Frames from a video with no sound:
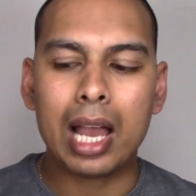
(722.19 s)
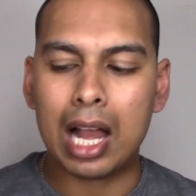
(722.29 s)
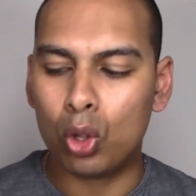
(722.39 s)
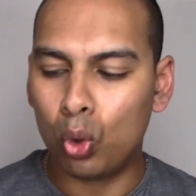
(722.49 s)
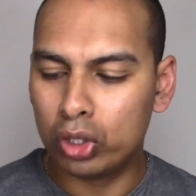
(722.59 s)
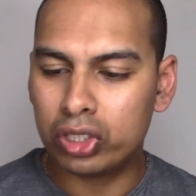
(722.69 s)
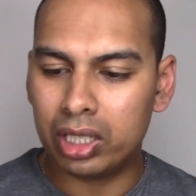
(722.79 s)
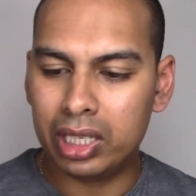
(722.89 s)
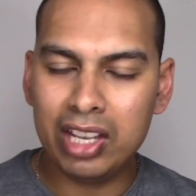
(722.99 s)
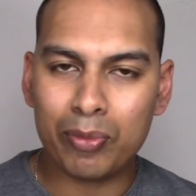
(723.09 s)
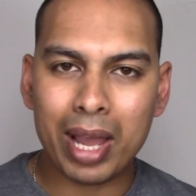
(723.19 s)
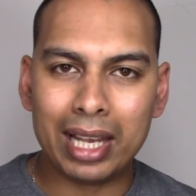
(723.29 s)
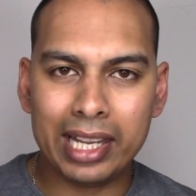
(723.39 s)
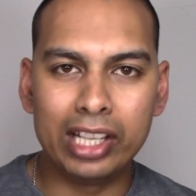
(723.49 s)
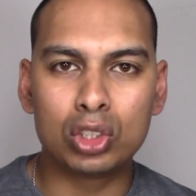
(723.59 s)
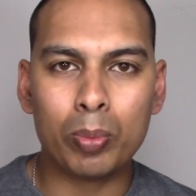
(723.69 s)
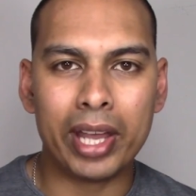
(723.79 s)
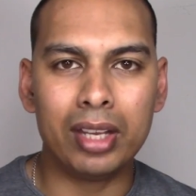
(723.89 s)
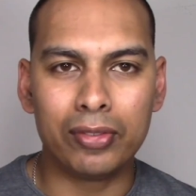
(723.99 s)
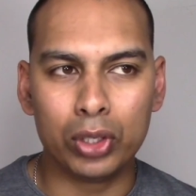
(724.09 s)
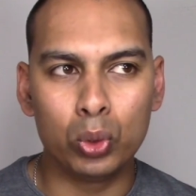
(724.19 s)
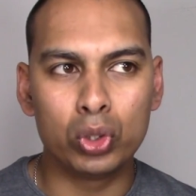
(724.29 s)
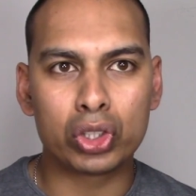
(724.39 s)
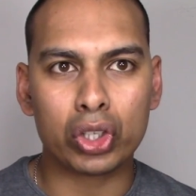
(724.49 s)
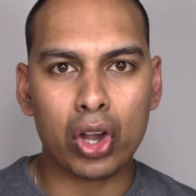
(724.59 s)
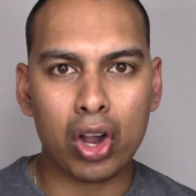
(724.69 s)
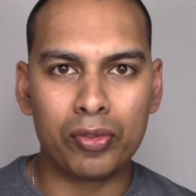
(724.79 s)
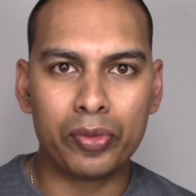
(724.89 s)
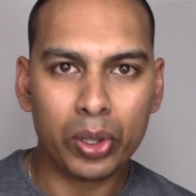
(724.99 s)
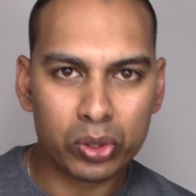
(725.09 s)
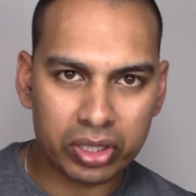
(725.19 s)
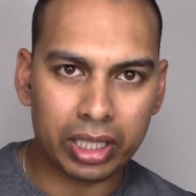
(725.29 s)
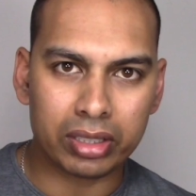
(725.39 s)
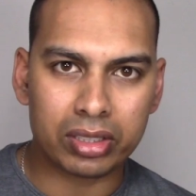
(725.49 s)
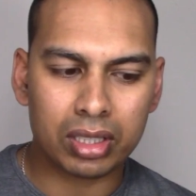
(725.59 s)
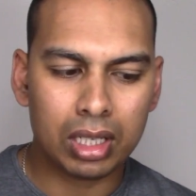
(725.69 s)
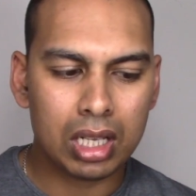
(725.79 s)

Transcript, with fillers: I'll also leave my links to my reviews of those things.